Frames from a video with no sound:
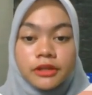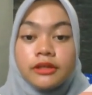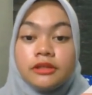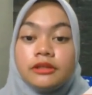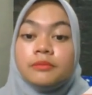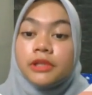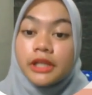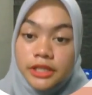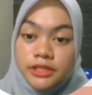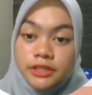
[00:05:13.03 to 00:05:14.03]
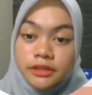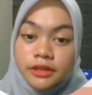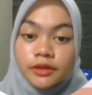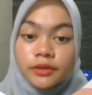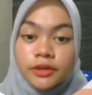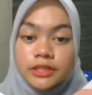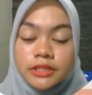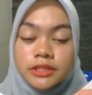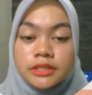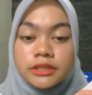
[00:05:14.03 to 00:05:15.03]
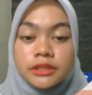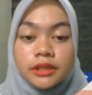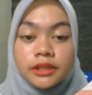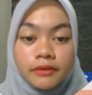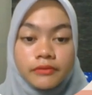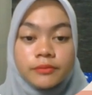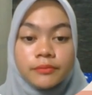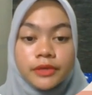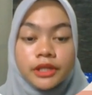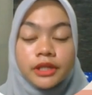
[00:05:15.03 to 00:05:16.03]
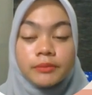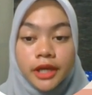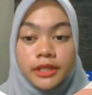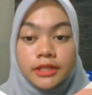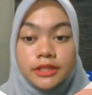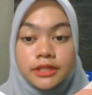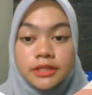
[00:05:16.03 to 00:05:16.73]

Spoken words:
The Malaysia Education Development Plans